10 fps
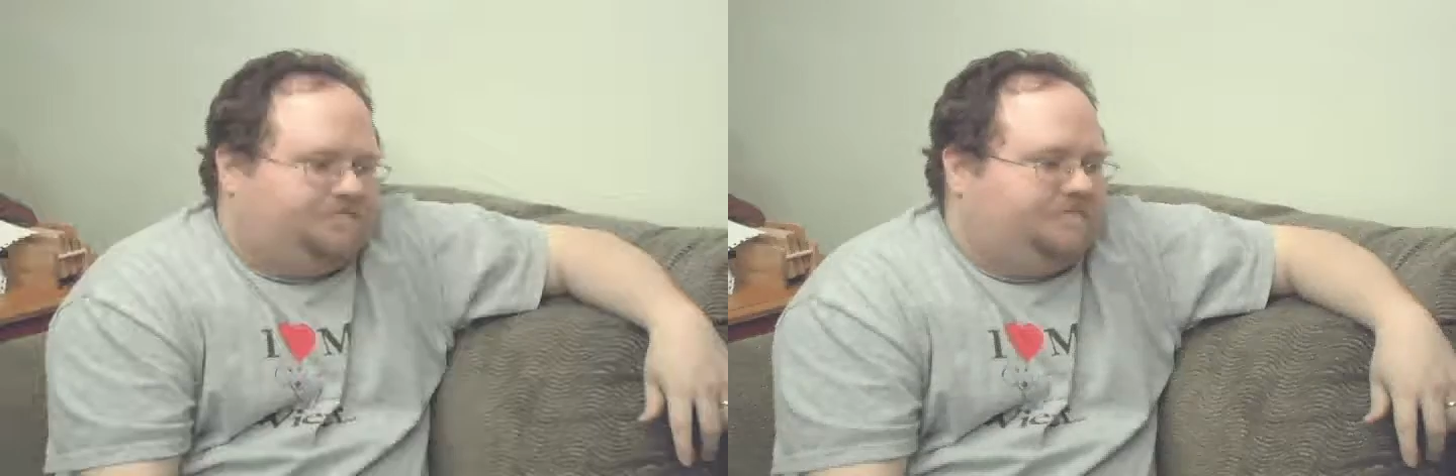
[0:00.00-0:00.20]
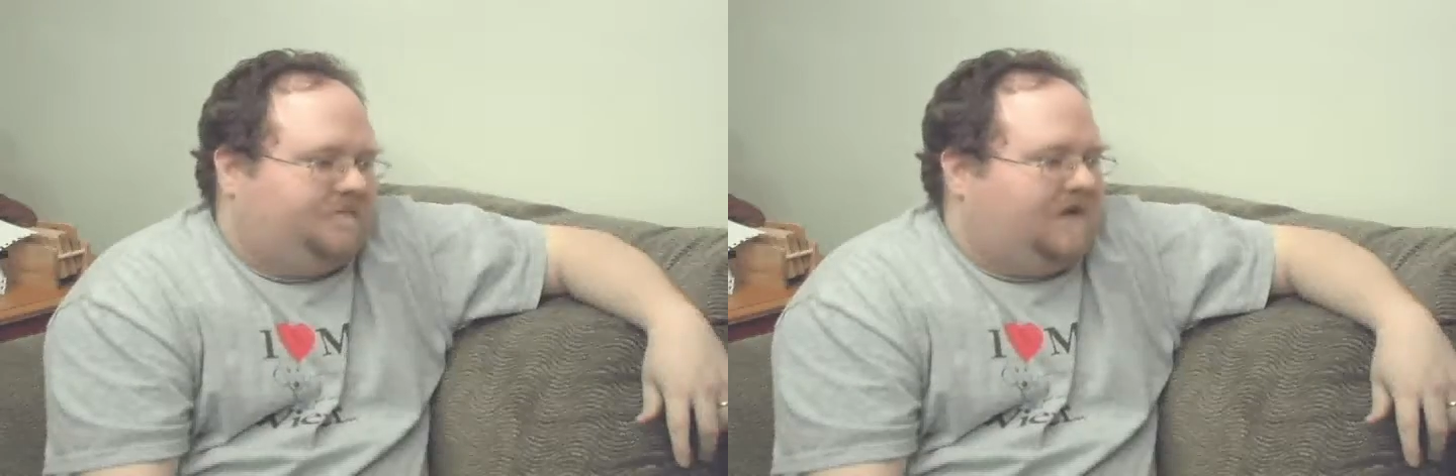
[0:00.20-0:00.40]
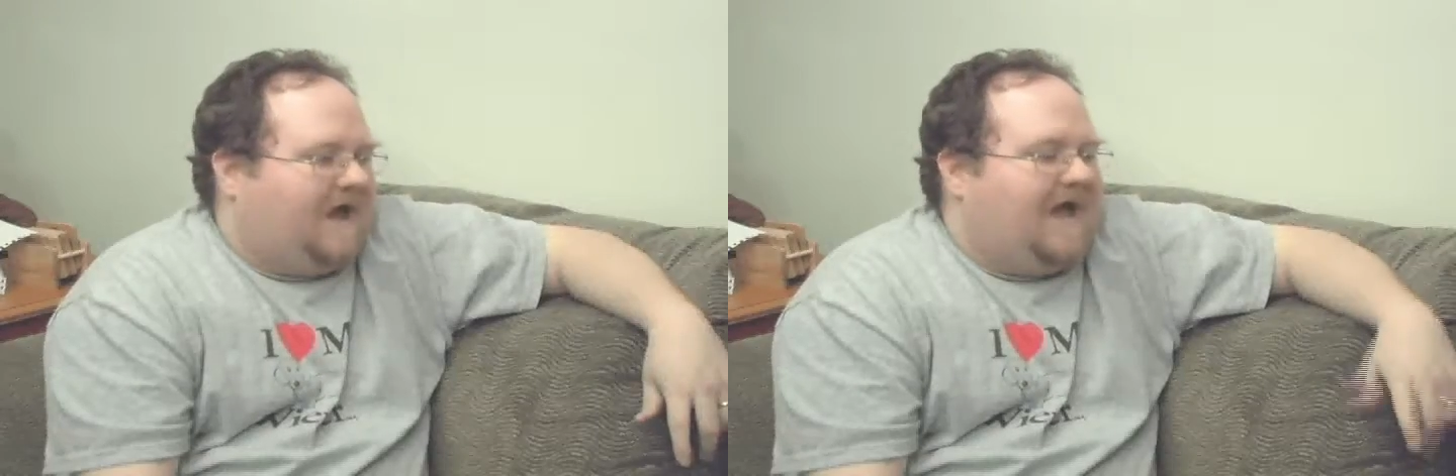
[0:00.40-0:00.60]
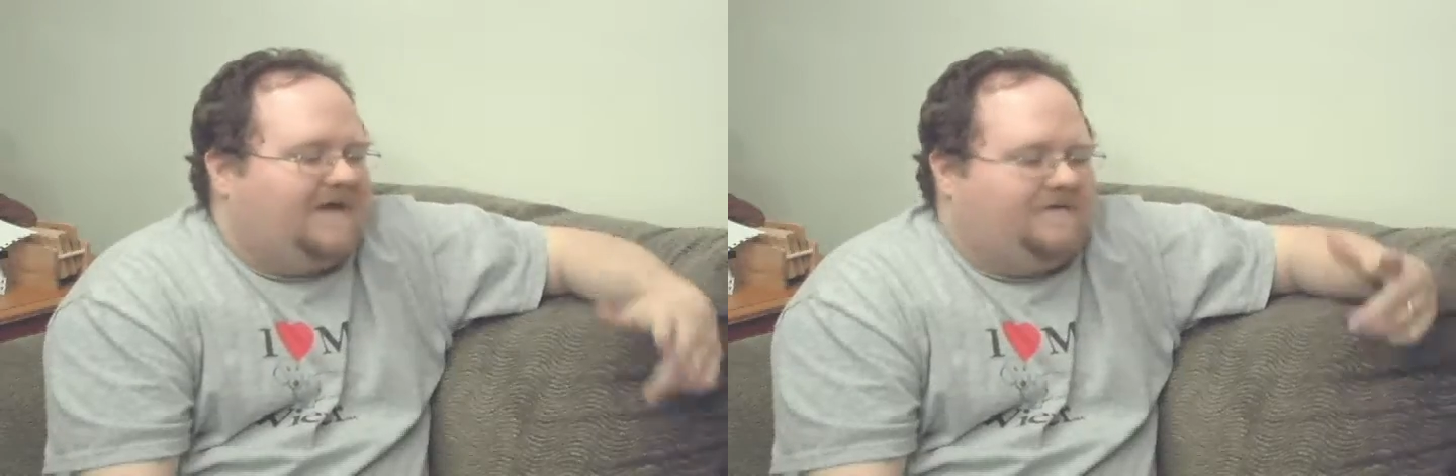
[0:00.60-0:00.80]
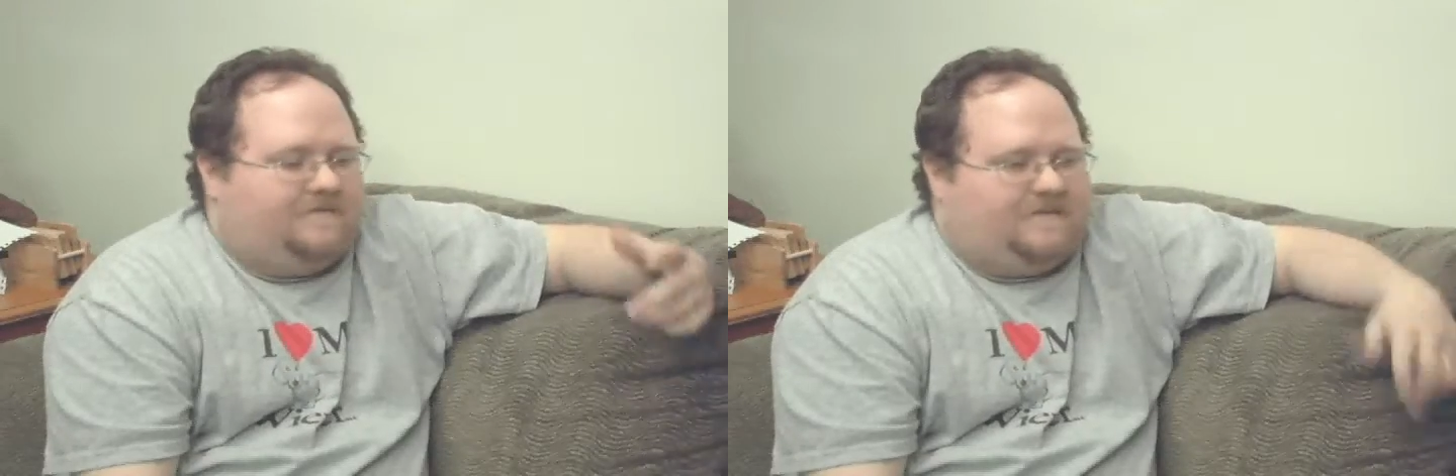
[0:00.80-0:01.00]
get it?
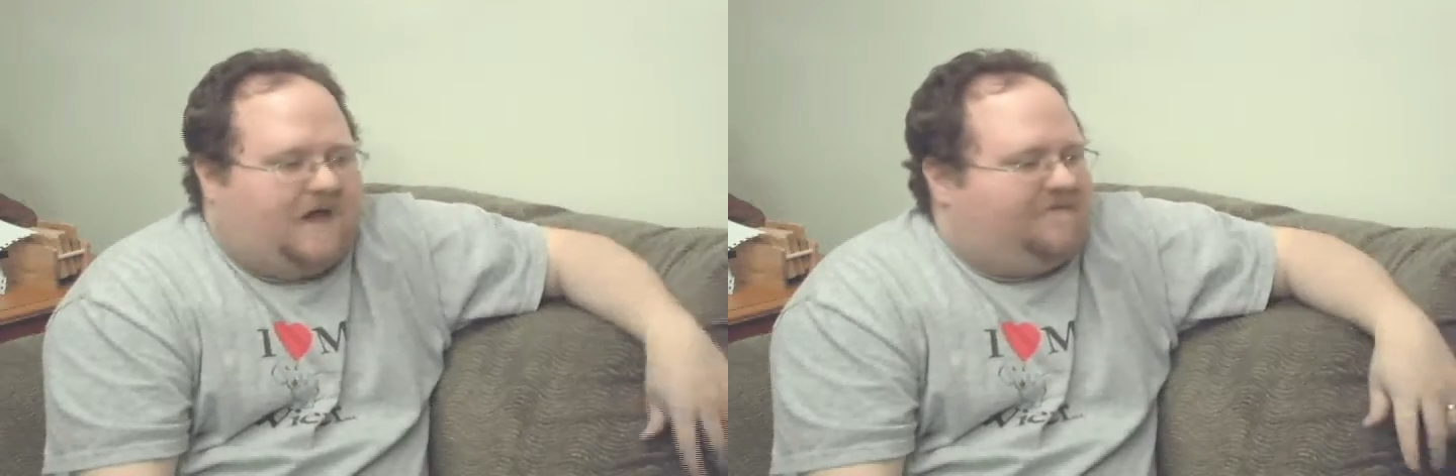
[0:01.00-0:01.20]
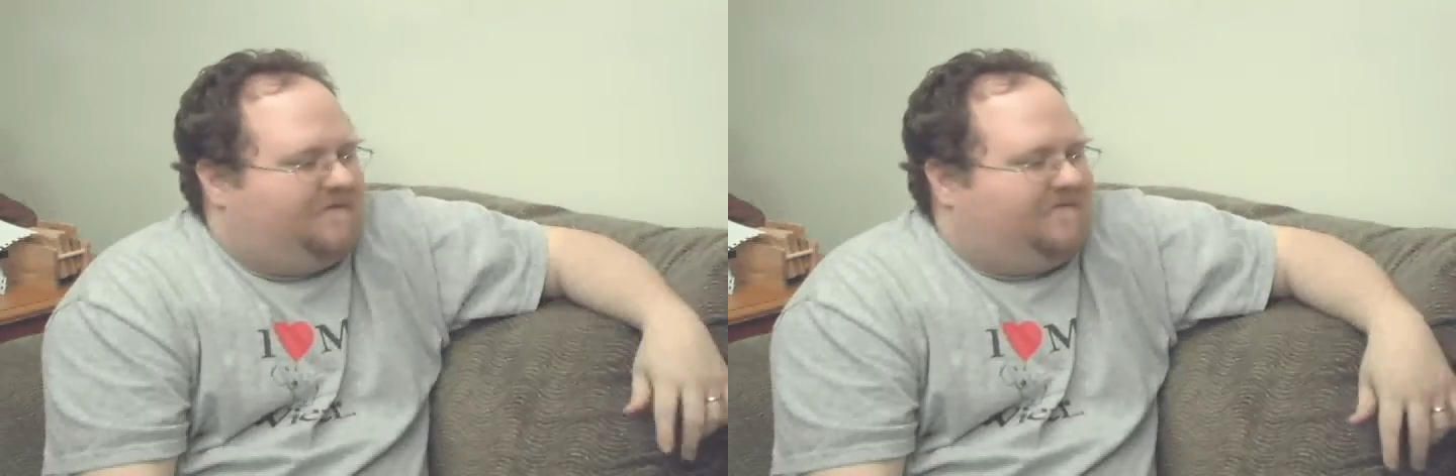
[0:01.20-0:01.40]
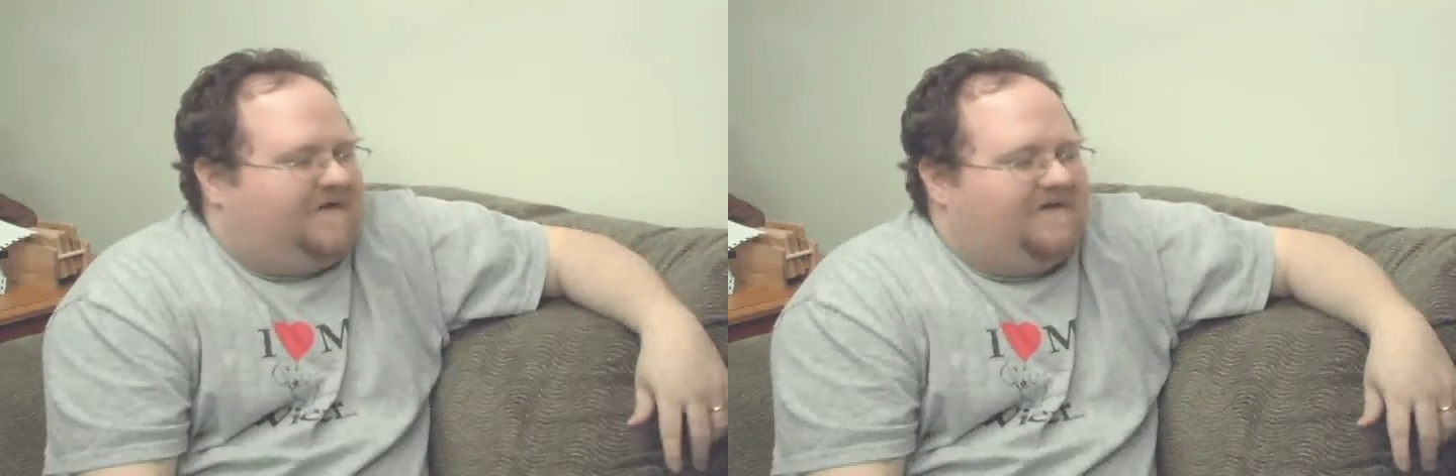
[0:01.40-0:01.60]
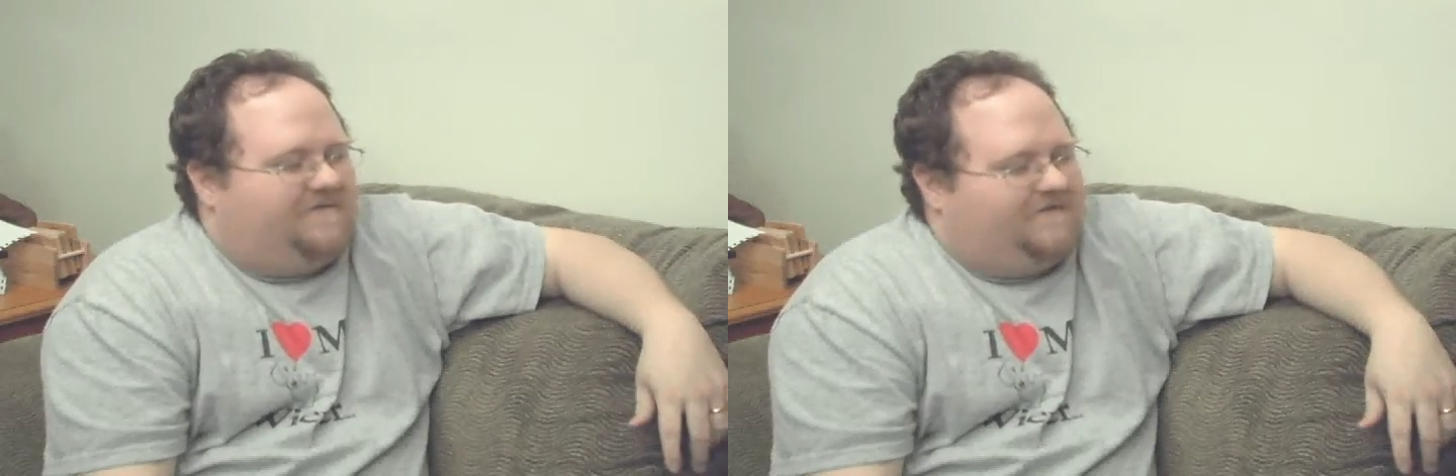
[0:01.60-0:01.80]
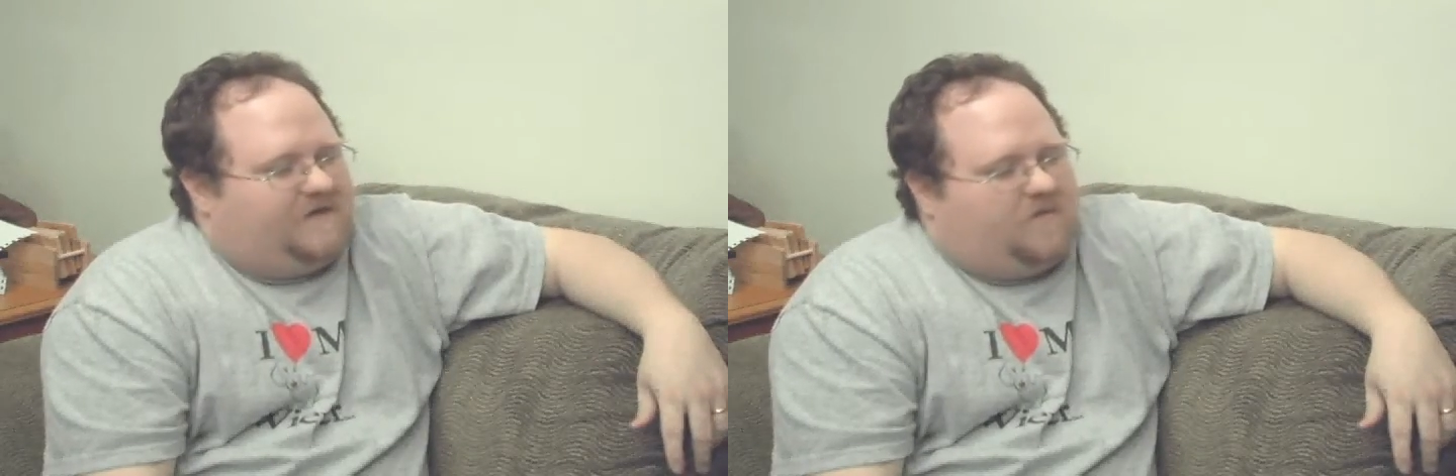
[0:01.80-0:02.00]
I got it for
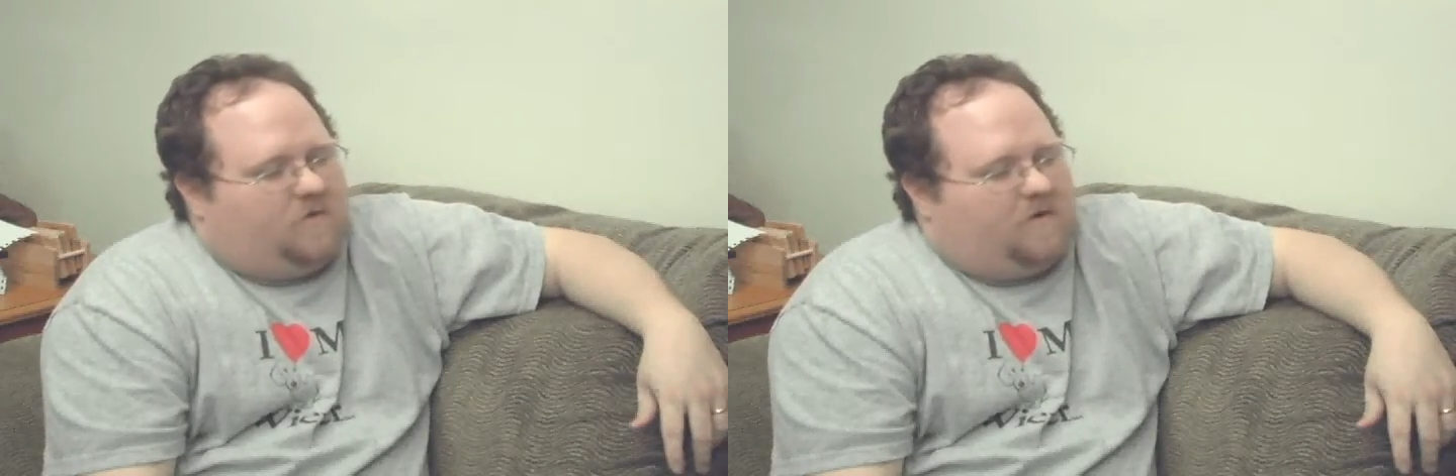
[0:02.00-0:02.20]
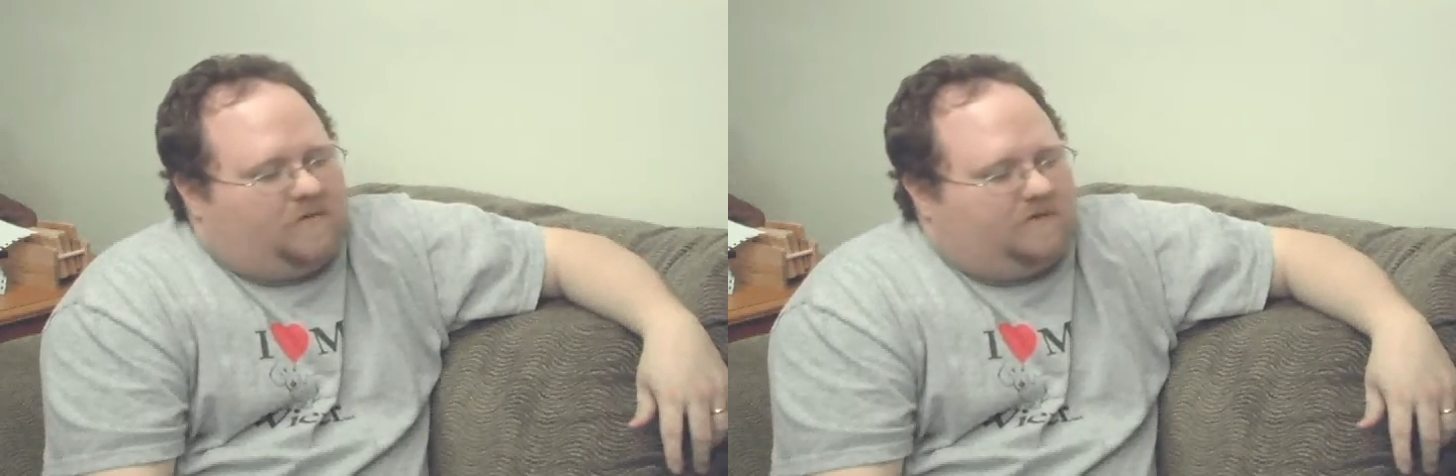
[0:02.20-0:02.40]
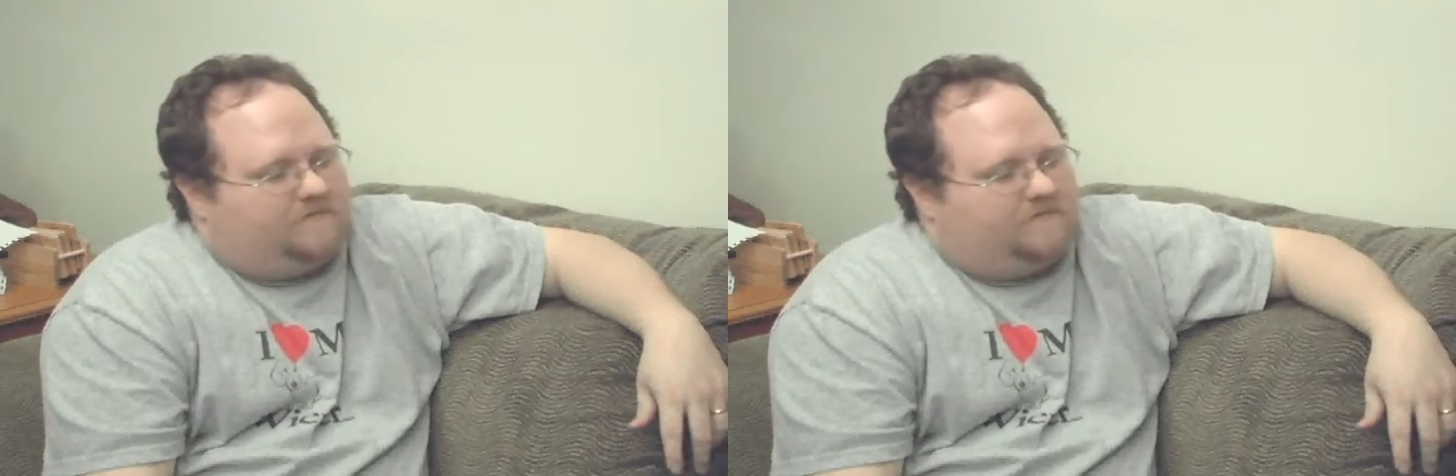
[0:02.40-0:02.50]
$5.50 at Walmart.